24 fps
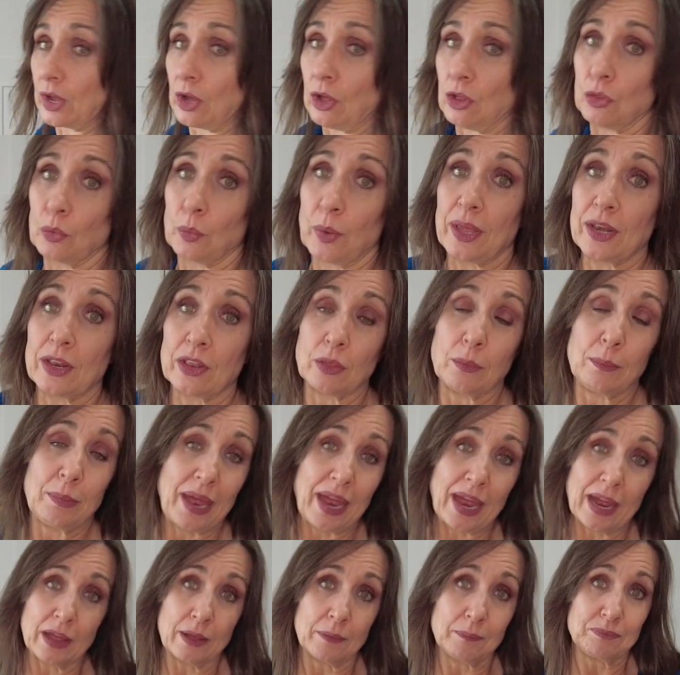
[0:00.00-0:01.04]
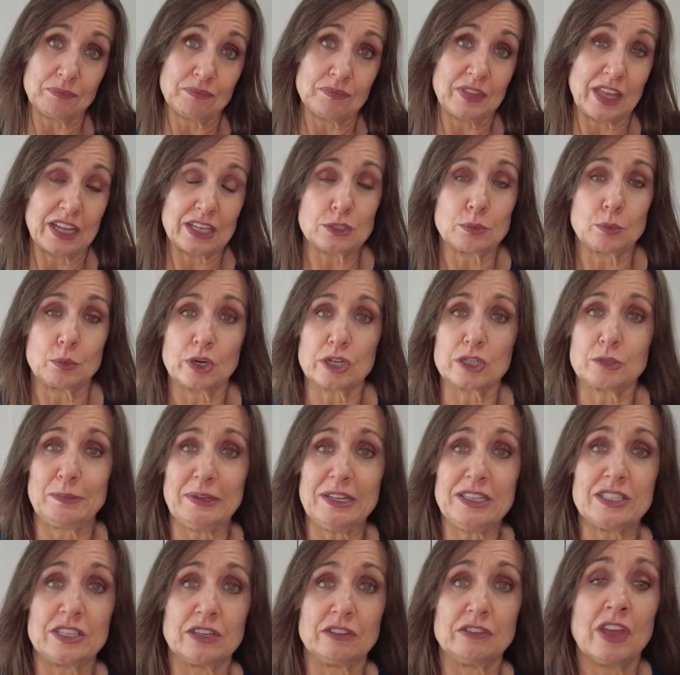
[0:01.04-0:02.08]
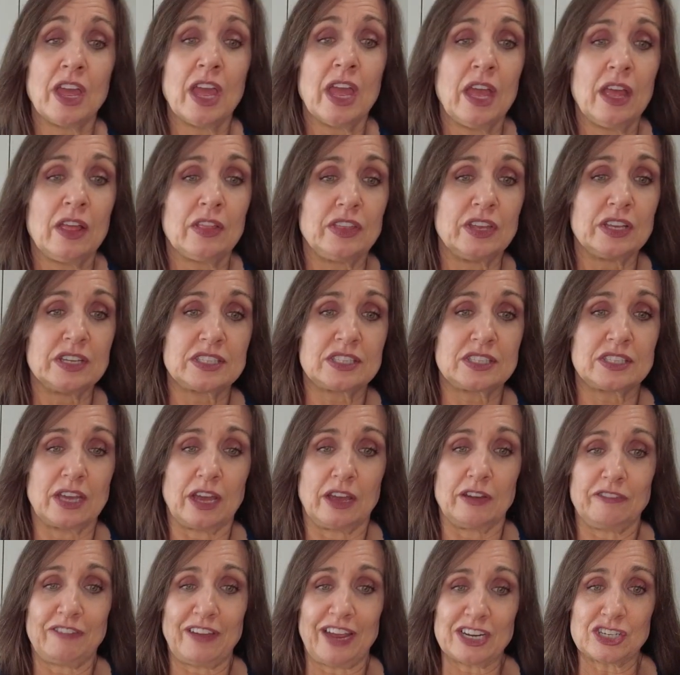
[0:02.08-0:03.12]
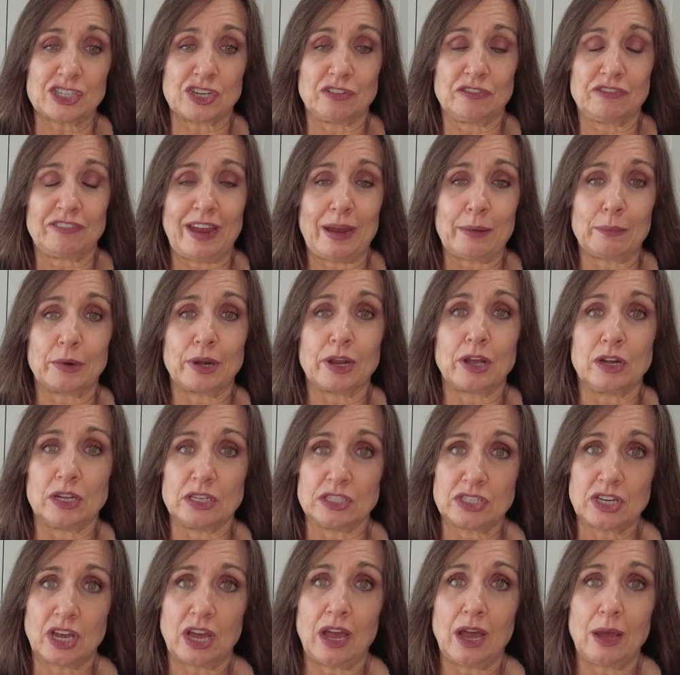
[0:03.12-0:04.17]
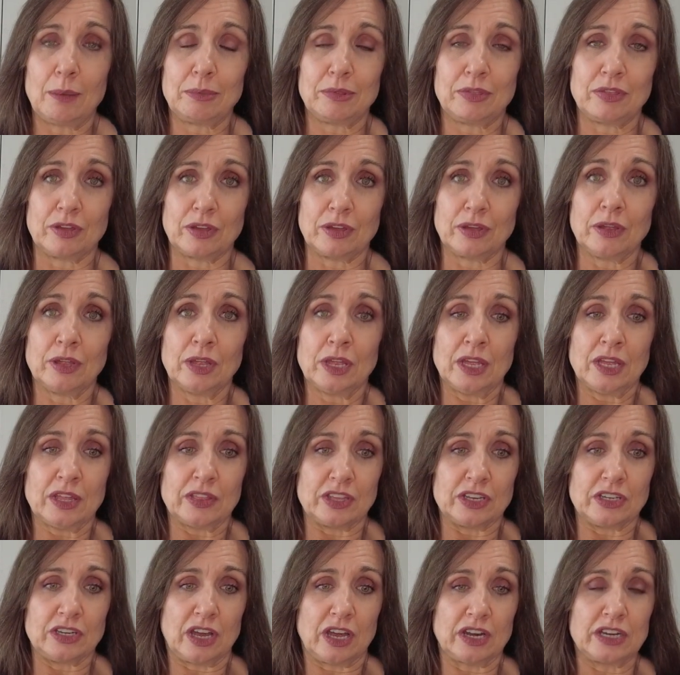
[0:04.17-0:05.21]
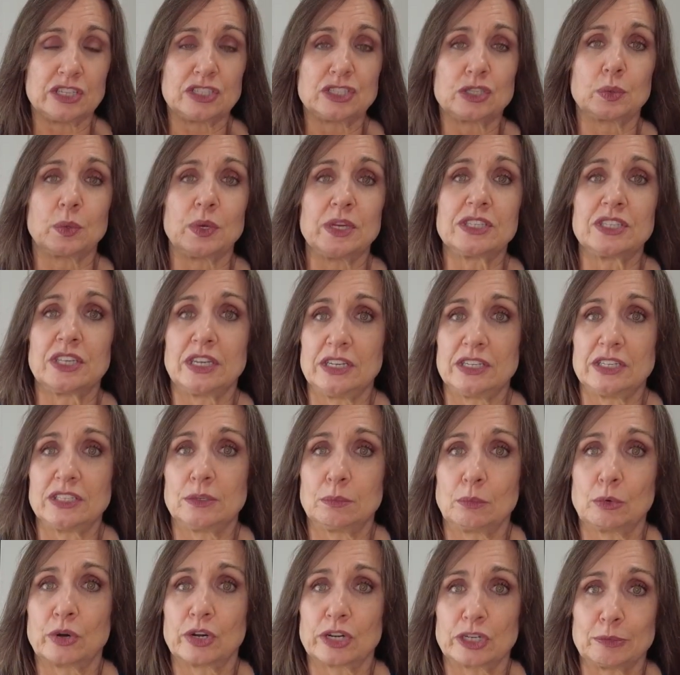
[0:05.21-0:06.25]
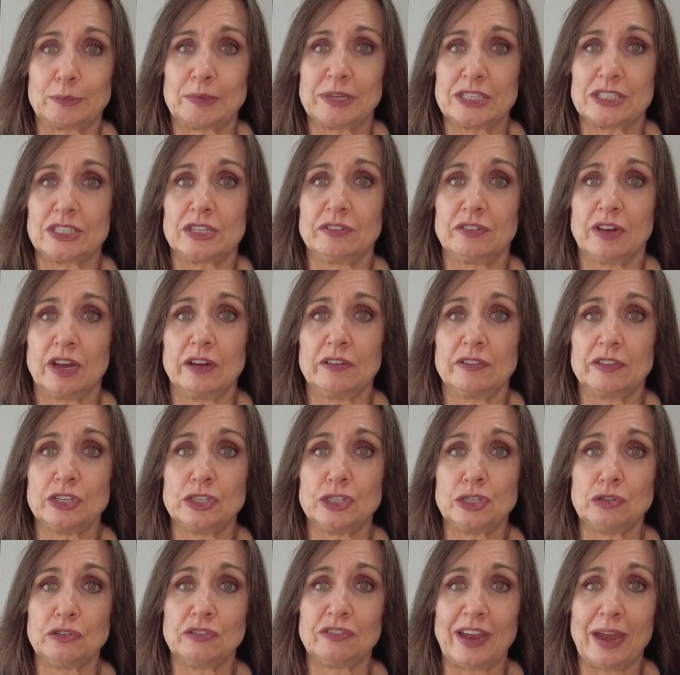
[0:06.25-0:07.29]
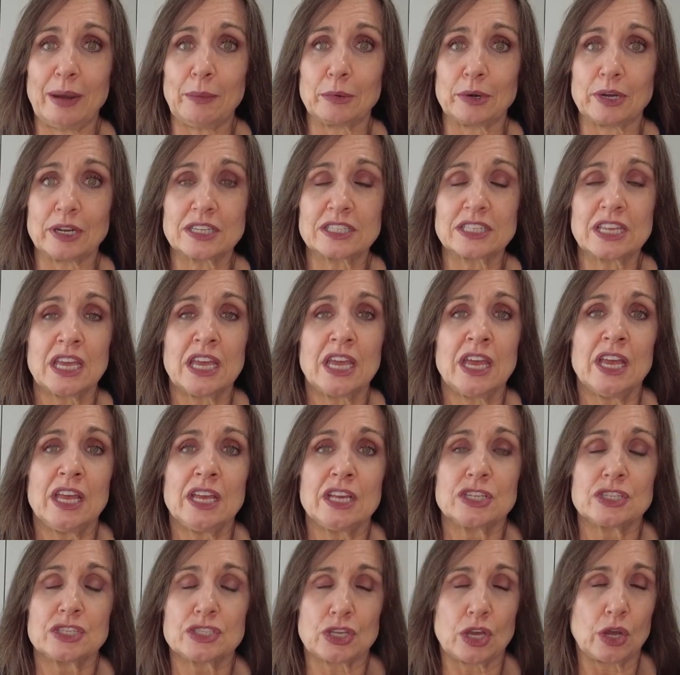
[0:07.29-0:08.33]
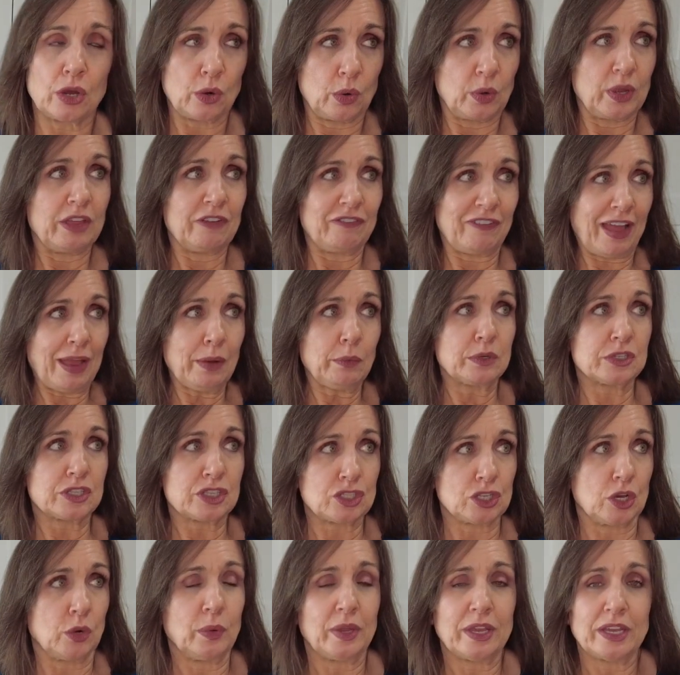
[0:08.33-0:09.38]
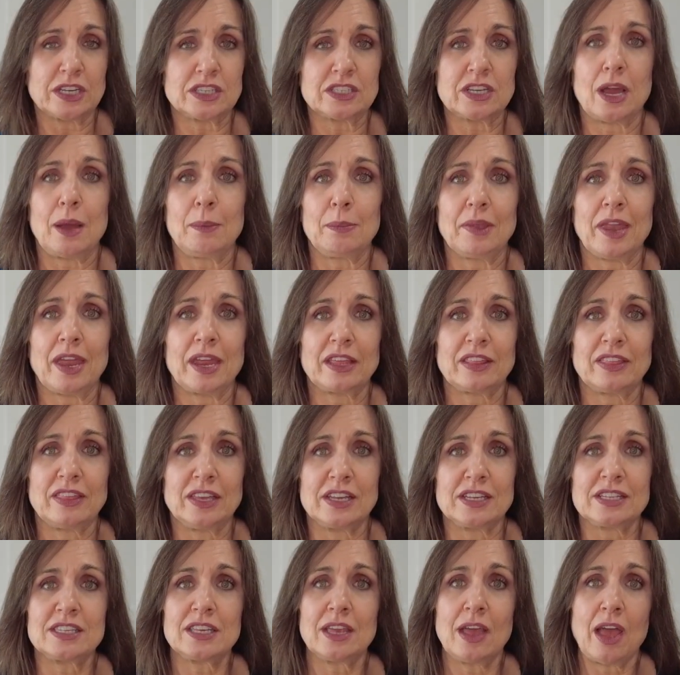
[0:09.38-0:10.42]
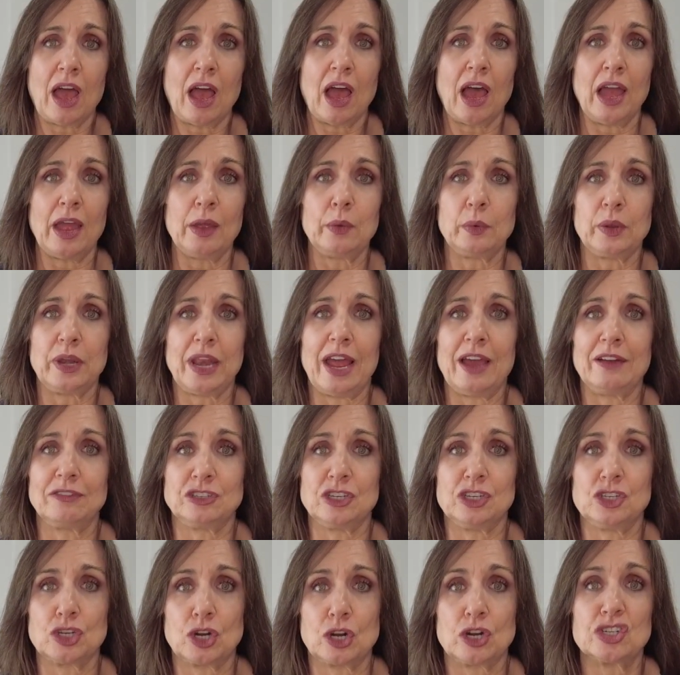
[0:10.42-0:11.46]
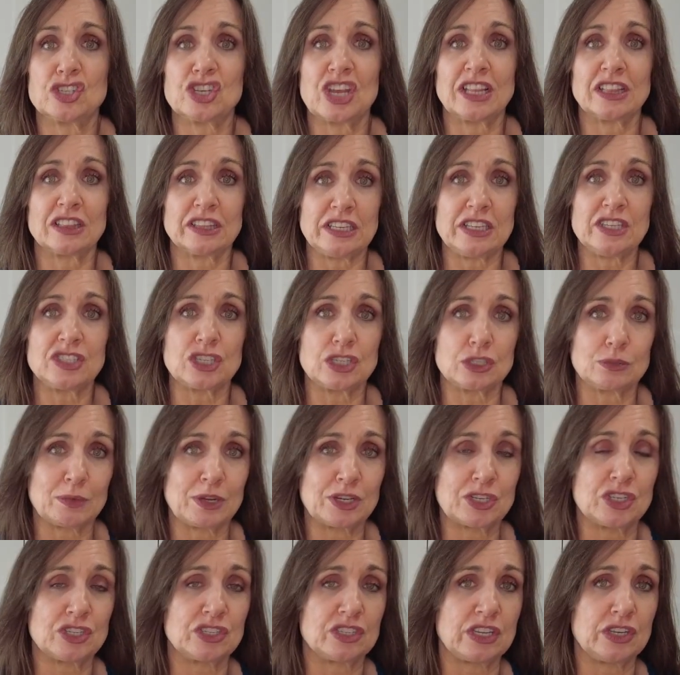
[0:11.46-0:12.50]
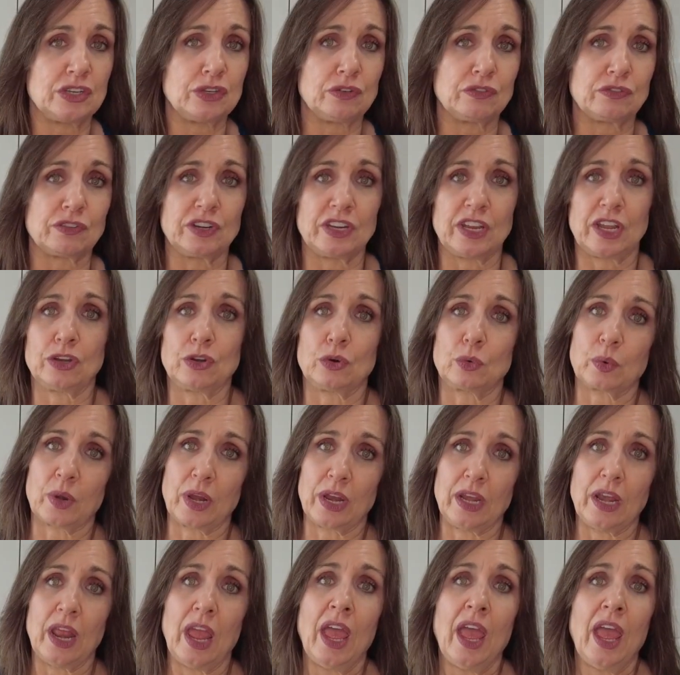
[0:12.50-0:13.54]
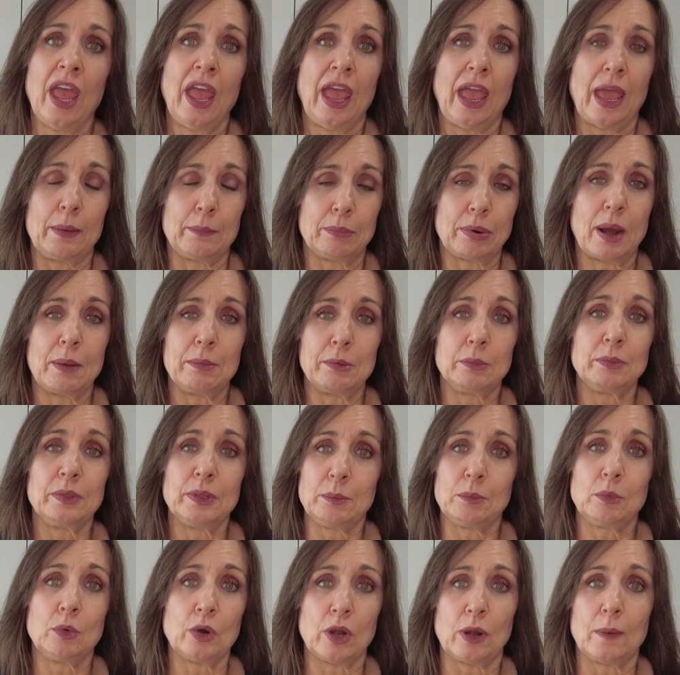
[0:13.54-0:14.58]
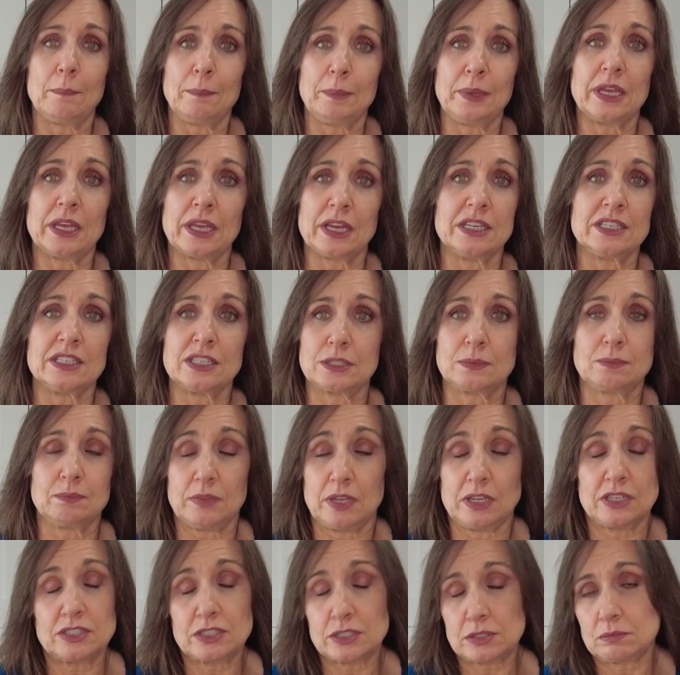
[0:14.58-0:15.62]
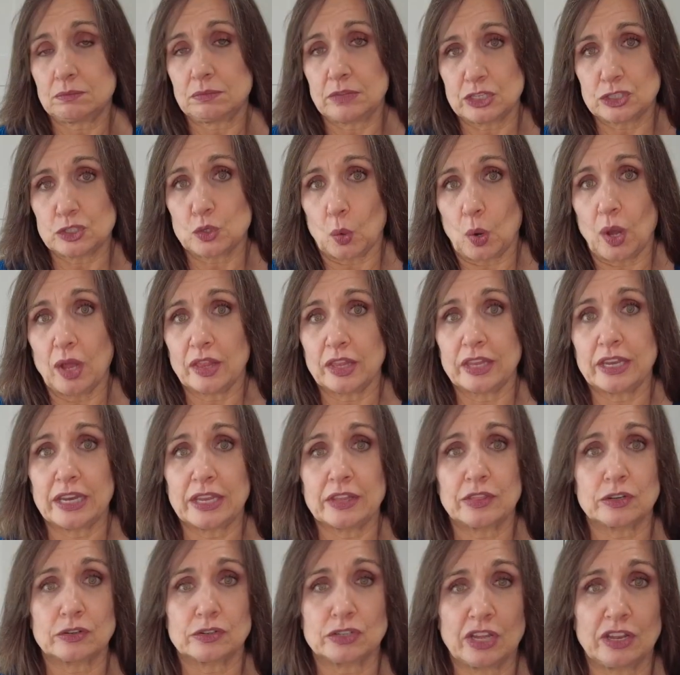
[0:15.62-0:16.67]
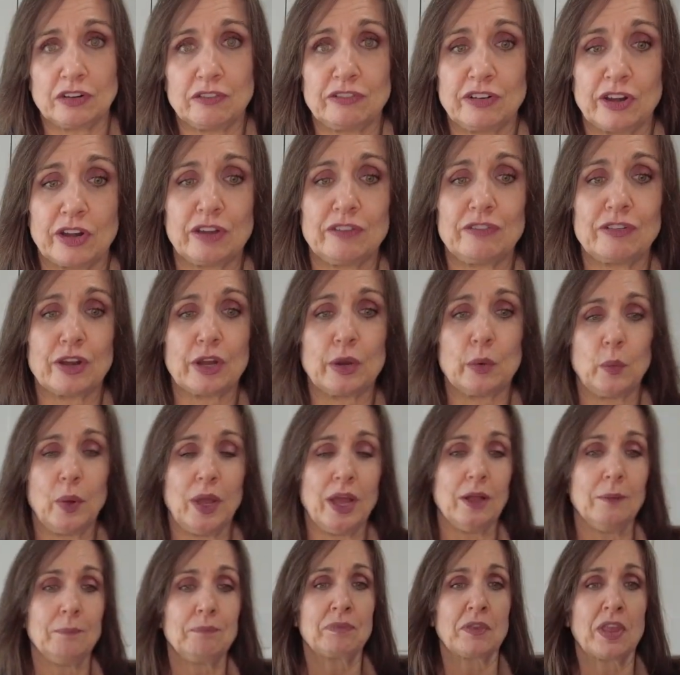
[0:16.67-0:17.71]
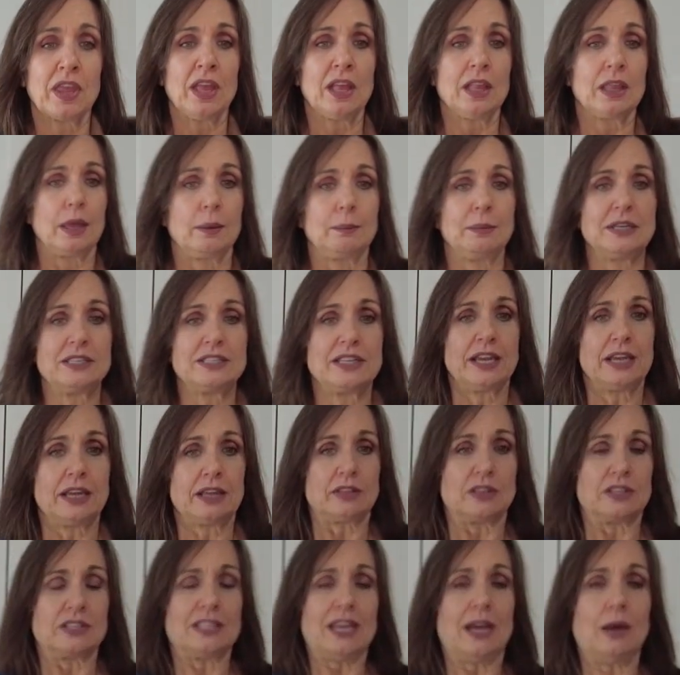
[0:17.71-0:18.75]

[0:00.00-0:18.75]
all the way to the back that's more expensive. This uh, fashion fabric on top, the, the dotted Swiss, is the more expensive of the two fabrics. So if I was sewing a top like this, I would have to charge at least as much as they do for Daniel Rainn and probably more because it's, it's quality. They're done very, very well. Let me take this